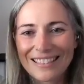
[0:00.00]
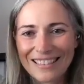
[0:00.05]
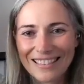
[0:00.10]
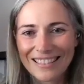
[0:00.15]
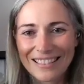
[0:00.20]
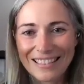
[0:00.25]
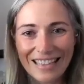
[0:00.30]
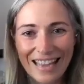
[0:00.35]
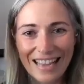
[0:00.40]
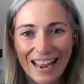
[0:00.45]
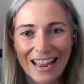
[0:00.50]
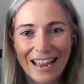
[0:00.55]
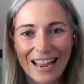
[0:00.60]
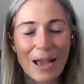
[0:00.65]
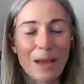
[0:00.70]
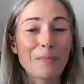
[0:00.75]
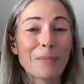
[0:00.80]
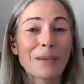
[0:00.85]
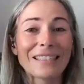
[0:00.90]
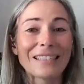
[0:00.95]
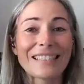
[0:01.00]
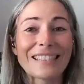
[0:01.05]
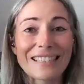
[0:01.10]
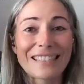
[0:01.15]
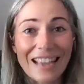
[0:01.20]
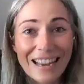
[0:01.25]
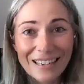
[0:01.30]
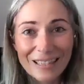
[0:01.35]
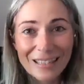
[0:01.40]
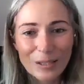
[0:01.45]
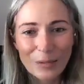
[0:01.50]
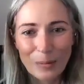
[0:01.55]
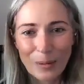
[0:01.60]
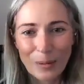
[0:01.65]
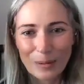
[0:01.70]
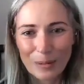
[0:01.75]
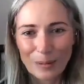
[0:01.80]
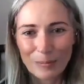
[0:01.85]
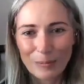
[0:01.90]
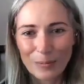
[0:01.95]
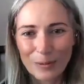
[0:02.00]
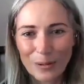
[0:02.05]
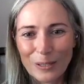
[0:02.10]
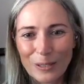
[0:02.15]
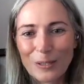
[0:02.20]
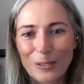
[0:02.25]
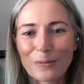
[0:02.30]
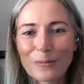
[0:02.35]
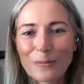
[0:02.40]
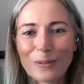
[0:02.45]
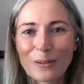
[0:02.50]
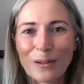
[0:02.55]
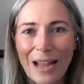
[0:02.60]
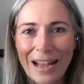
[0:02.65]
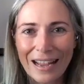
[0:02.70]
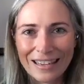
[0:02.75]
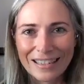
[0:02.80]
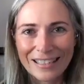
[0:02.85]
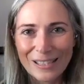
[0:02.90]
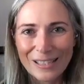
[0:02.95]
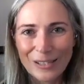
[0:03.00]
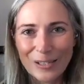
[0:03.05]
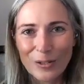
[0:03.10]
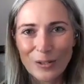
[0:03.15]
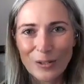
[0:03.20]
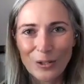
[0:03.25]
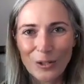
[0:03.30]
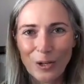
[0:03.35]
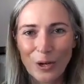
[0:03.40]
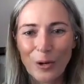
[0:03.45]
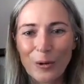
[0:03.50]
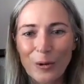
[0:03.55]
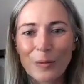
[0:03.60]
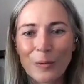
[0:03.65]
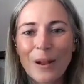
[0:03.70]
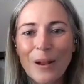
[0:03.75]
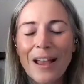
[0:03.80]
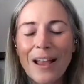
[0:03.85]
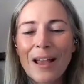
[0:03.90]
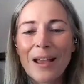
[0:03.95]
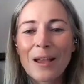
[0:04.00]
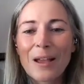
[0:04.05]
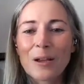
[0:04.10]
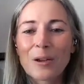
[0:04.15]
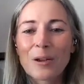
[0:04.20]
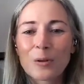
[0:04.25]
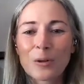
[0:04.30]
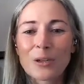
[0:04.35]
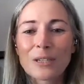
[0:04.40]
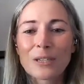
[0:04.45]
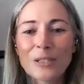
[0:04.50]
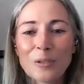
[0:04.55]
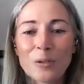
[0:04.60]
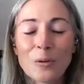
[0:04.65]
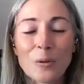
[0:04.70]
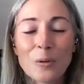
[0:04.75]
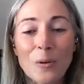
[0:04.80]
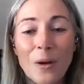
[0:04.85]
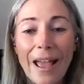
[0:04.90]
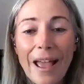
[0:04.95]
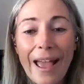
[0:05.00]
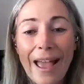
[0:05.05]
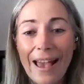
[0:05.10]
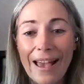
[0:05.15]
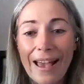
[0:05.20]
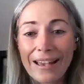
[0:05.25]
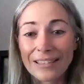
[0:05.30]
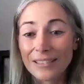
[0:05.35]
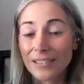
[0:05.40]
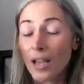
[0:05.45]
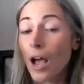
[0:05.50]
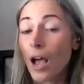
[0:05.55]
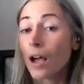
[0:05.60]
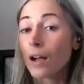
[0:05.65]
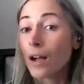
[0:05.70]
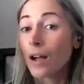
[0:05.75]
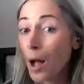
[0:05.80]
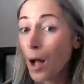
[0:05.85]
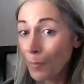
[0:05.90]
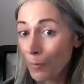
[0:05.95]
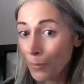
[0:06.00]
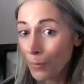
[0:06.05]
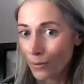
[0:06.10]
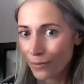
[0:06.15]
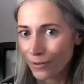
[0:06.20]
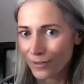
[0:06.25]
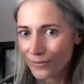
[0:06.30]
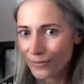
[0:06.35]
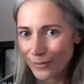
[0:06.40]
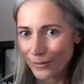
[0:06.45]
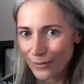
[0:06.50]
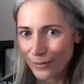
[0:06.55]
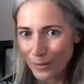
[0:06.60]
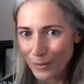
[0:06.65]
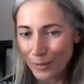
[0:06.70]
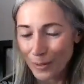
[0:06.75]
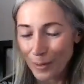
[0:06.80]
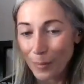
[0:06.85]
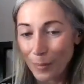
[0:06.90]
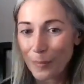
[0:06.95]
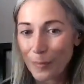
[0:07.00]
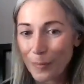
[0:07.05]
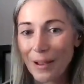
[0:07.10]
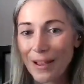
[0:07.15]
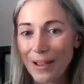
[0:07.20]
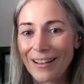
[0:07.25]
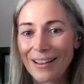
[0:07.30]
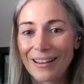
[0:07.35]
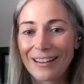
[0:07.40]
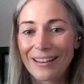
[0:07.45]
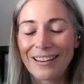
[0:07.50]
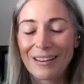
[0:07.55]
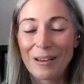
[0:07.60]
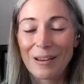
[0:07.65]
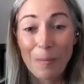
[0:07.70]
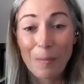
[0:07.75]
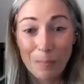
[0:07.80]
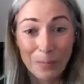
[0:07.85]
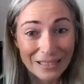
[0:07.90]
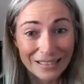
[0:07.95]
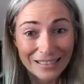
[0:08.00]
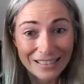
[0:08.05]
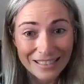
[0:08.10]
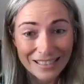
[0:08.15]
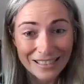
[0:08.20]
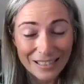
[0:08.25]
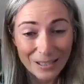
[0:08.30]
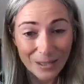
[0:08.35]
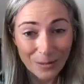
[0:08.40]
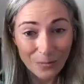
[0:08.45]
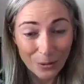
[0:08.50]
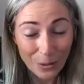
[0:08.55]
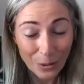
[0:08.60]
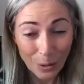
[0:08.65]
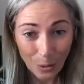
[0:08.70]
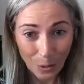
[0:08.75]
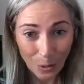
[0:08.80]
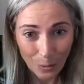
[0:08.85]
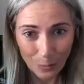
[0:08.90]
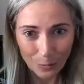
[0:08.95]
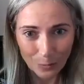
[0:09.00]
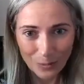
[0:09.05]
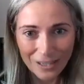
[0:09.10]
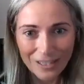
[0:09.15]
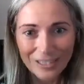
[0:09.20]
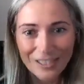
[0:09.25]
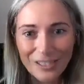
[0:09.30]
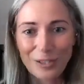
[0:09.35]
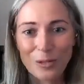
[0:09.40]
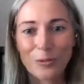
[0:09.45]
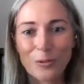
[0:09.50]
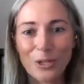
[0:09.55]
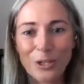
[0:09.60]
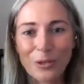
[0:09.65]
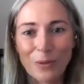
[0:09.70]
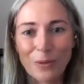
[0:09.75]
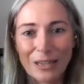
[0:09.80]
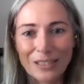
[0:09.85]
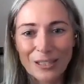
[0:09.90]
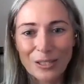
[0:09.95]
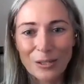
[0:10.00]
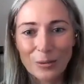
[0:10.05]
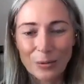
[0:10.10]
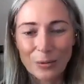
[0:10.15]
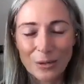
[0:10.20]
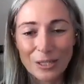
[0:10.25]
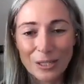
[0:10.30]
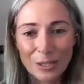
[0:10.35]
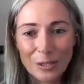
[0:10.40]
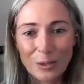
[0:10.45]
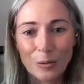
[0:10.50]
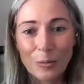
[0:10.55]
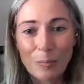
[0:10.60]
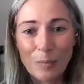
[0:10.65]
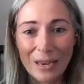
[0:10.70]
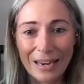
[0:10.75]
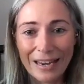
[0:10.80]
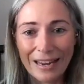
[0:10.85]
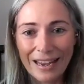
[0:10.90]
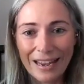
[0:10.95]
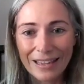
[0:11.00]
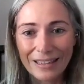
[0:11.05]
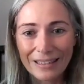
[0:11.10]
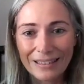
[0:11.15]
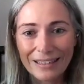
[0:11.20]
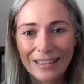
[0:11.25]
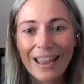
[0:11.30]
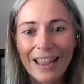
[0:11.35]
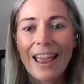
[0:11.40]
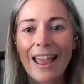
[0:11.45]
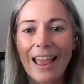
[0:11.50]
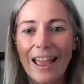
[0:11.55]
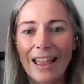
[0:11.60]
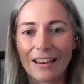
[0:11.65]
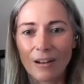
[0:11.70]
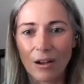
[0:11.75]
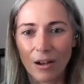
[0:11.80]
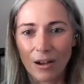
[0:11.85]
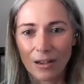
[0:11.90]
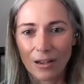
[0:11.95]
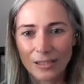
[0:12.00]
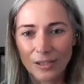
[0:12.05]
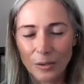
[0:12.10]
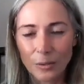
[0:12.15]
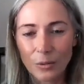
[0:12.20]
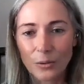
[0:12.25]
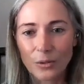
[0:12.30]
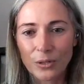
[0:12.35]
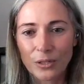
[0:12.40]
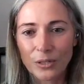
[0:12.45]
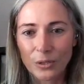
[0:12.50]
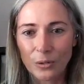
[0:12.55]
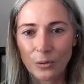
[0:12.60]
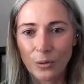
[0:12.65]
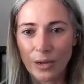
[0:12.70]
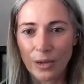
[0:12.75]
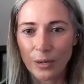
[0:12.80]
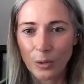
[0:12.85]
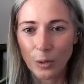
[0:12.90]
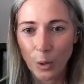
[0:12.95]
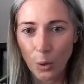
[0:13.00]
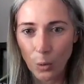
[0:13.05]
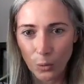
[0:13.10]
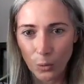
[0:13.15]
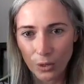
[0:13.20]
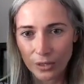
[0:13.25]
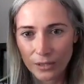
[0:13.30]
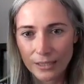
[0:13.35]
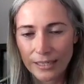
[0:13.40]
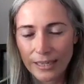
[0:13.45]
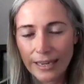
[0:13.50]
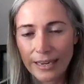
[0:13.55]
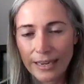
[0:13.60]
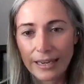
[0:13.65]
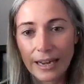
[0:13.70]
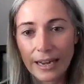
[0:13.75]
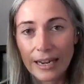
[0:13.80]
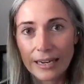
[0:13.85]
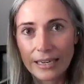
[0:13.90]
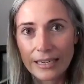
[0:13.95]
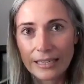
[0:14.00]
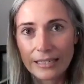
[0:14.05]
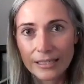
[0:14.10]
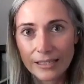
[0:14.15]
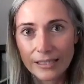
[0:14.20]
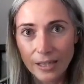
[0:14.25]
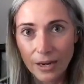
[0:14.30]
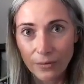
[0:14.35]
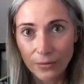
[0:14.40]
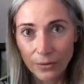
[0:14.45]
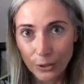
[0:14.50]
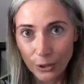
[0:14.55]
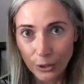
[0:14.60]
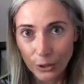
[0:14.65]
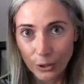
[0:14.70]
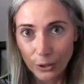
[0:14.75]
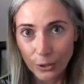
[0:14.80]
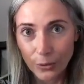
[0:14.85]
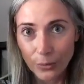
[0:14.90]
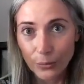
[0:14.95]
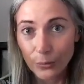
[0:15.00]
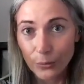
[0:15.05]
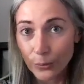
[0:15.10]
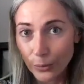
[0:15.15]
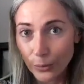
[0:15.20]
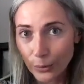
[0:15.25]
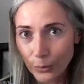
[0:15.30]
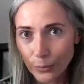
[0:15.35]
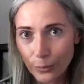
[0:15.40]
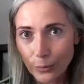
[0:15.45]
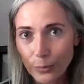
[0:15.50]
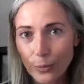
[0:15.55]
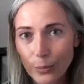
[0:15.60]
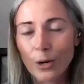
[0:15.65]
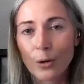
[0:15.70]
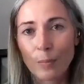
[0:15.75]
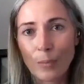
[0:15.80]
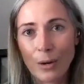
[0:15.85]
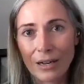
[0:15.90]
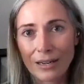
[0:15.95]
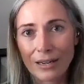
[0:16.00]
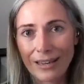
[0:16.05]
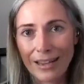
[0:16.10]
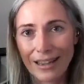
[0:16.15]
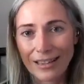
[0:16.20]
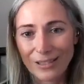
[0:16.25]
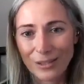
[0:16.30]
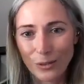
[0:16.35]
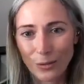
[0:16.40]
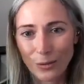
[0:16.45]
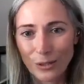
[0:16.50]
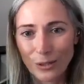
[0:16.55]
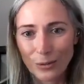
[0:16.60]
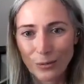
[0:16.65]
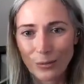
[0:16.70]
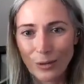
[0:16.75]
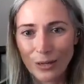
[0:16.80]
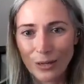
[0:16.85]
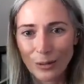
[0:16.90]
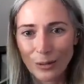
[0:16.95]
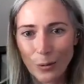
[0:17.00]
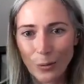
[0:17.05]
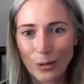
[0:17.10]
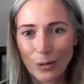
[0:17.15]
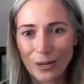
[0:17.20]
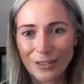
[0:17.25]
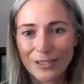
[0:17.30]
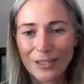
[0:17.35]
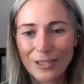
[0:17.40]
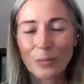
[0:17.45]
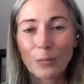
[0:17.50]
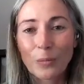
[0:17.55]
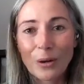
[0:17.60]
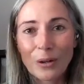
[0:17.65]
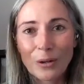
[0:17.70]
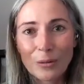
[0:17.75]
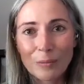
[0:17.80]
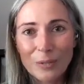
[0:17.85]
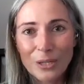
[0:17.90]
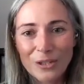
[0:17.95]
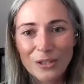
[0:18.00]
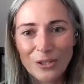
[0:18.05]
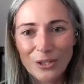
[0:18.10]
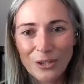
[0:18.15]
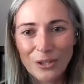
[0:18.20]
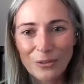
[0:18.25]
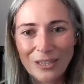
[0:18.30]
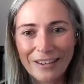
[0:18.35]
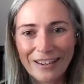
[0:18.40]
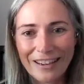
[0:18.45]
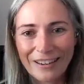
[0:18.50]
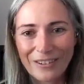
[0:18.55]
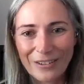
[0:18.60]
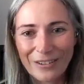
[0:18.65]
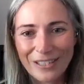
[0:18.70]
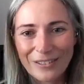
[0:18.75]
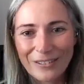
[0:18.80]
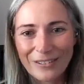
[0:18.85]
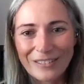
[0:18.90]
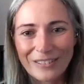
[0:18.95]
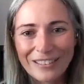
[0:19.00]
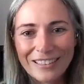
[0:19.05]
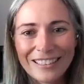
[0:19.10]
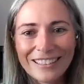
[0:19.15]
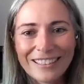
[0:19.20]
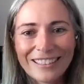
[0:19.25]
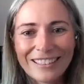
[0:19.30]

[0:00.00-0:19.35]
Today, I'm excited to welcome Crystal Vilkaitis to the show. Crystal has a couple of different businesses of her own. So she runs Crystal Media and also Crystal and Court. And I discovered her through her podcast, Crystal and Court. Welcome to the show today, Crystal.